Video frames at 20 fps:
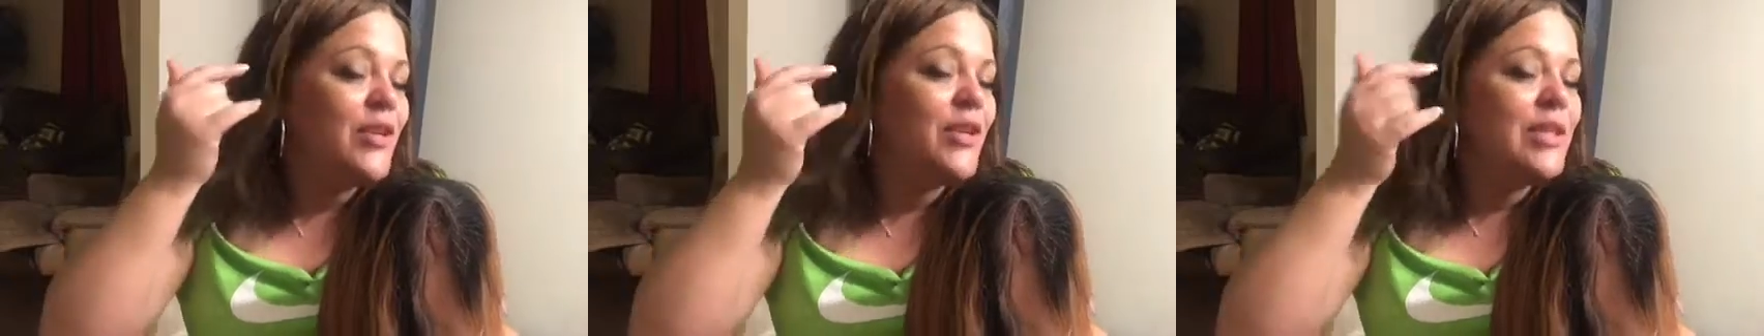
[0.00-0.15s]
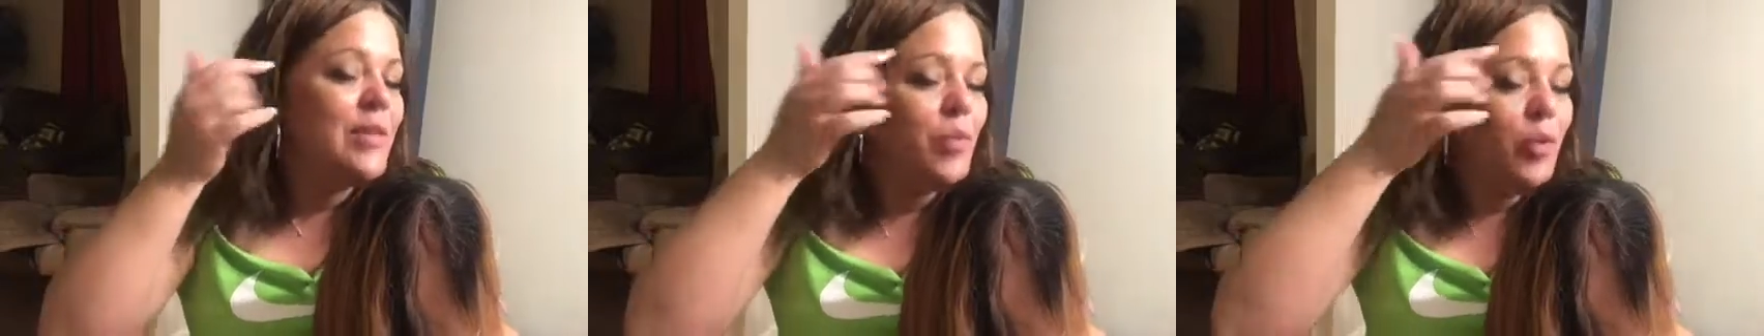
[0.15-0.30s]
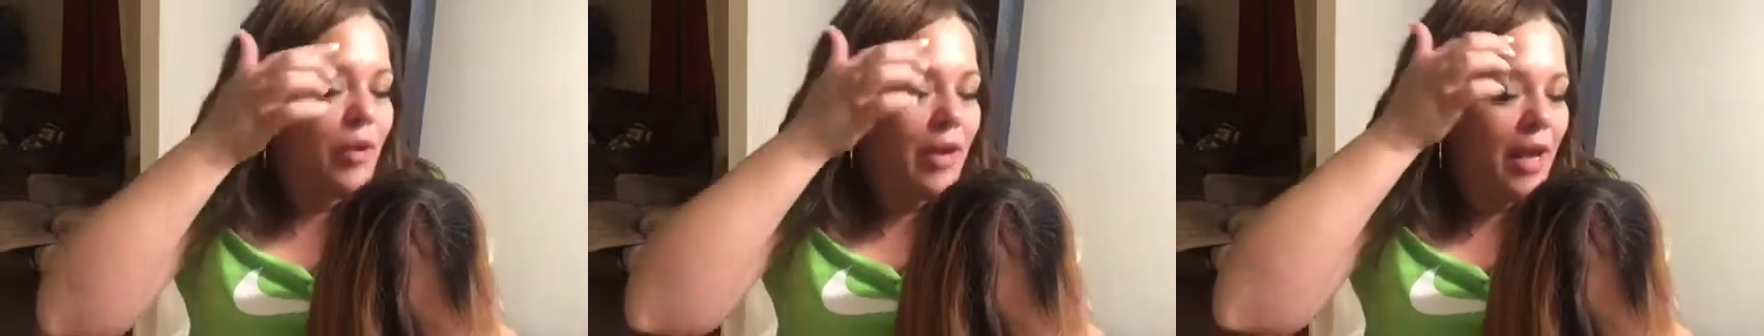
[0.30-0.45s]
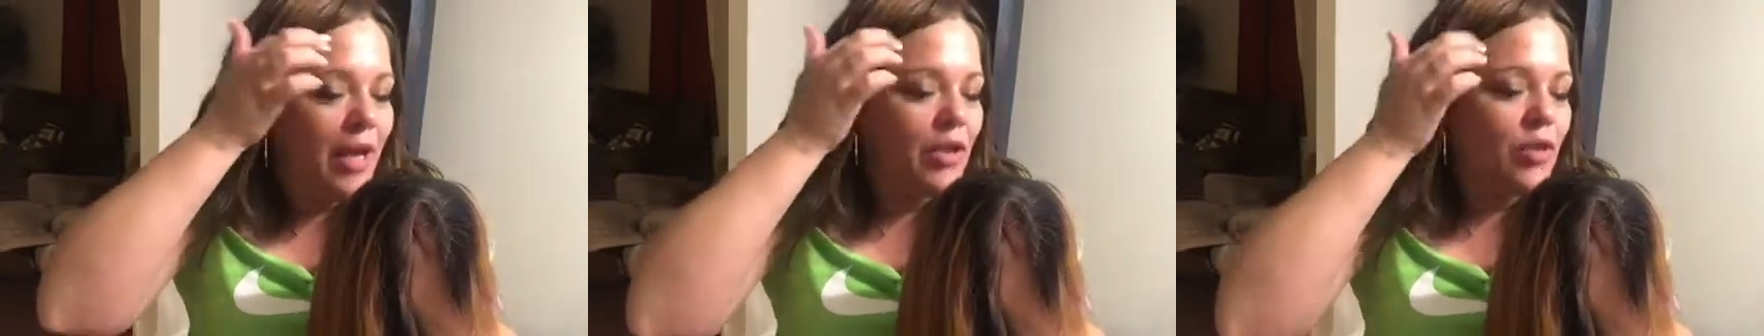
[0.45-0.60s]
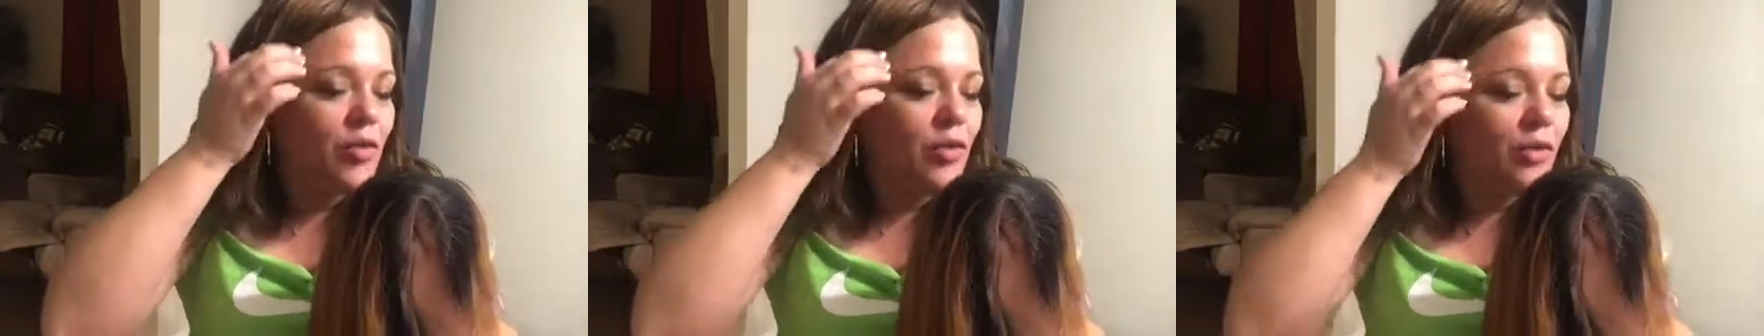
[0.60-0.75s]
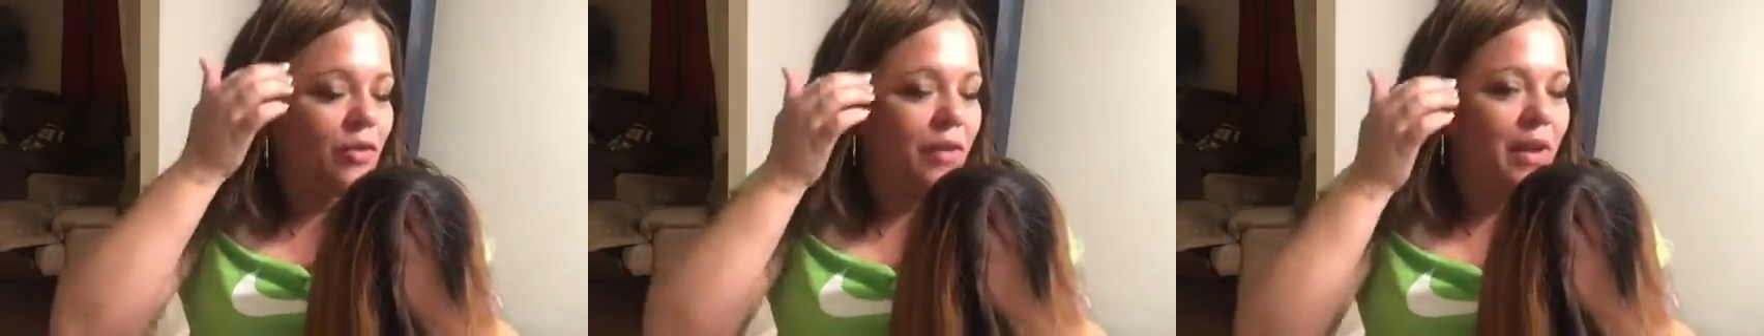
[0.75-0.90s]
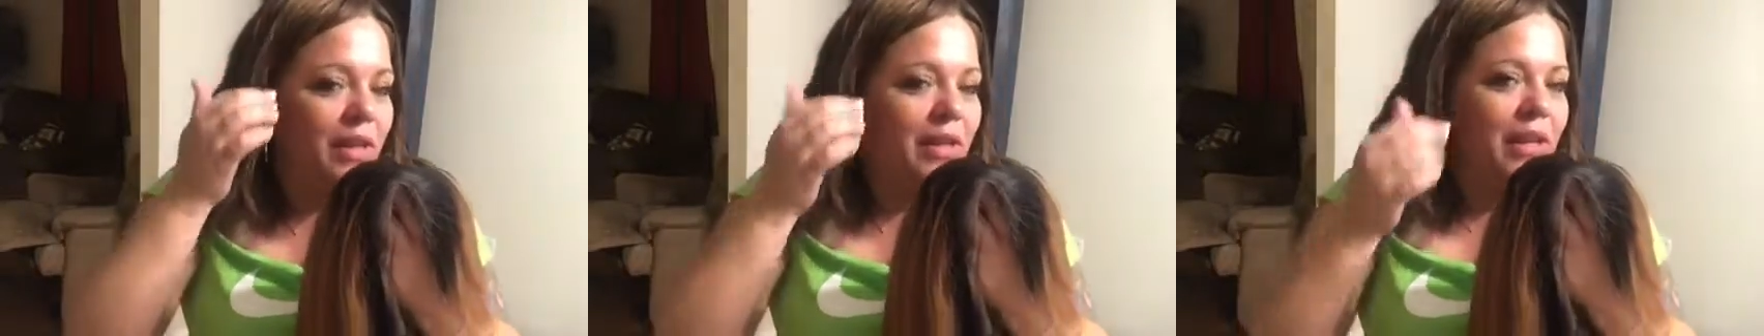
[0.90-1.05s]
looks more
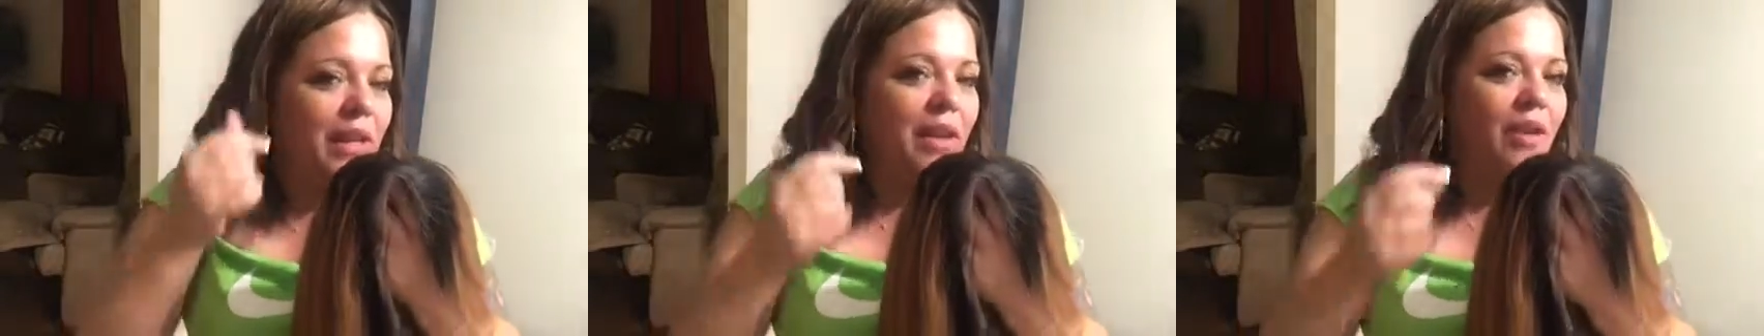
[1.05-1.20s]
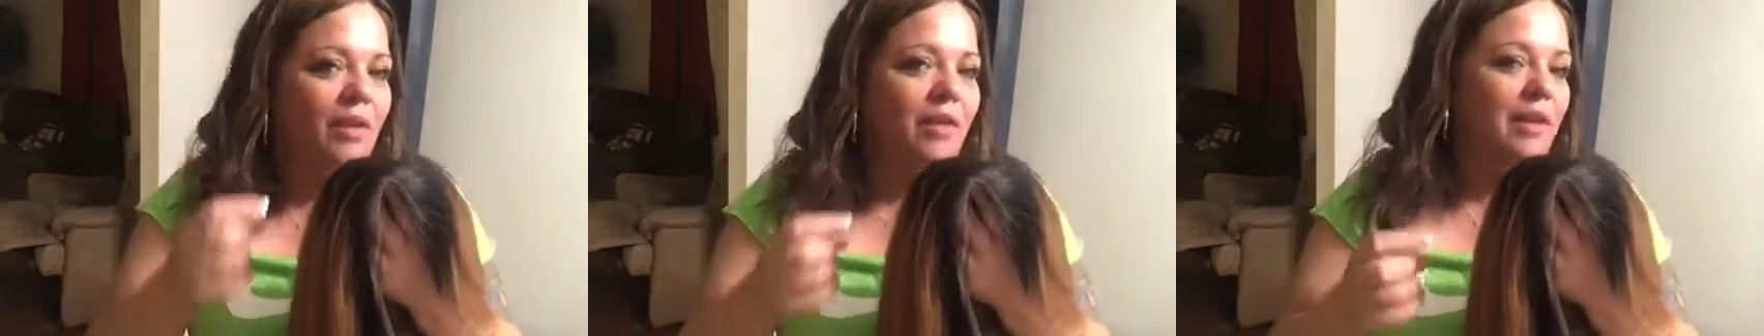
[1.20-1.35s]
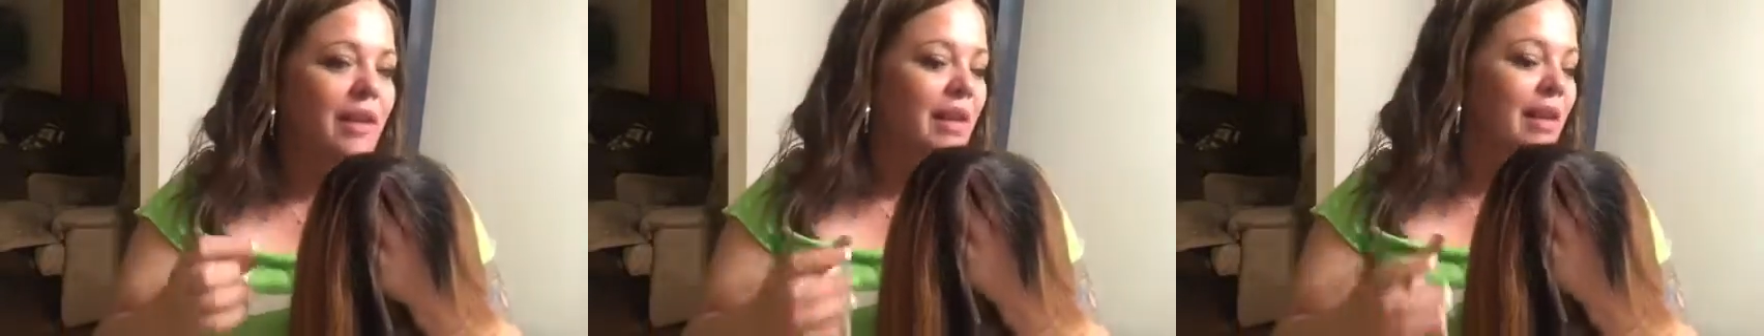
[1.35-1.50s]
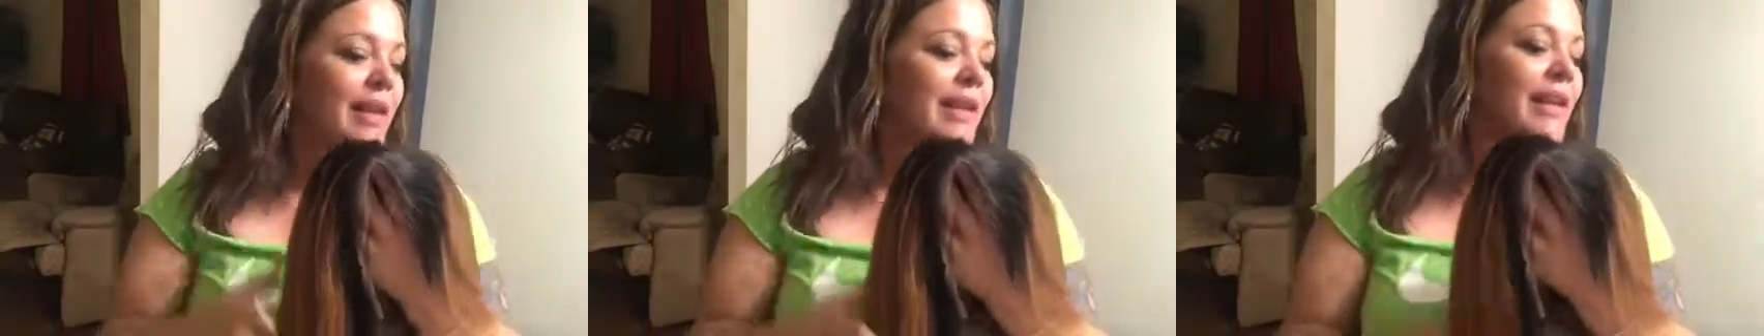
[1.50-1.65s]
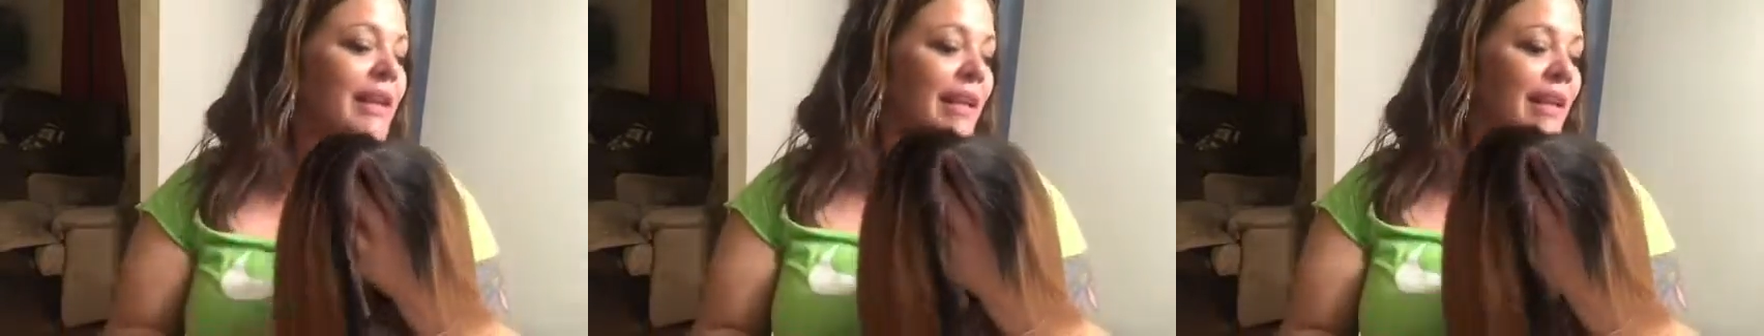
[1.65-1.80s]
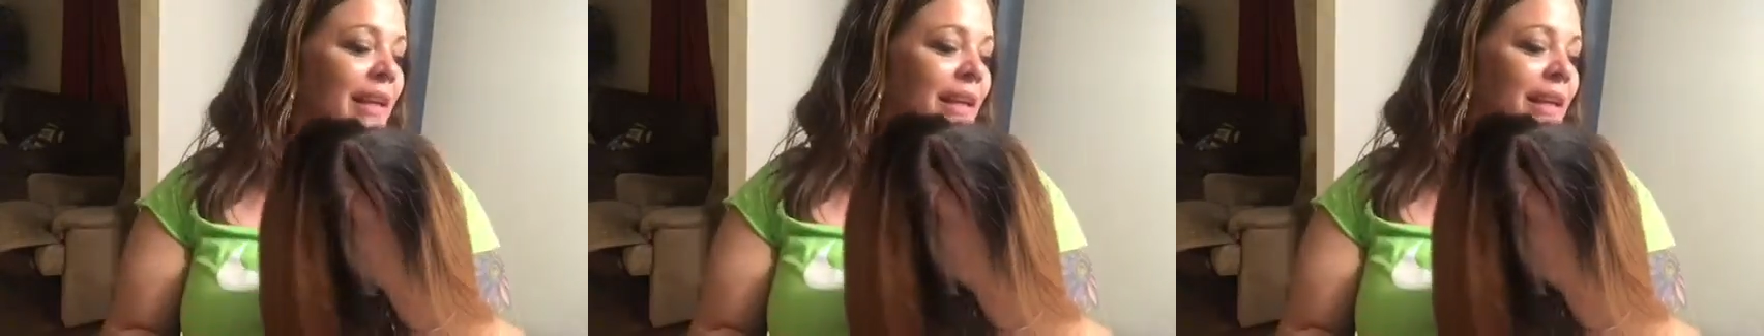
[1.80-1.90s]
natural around the hairline.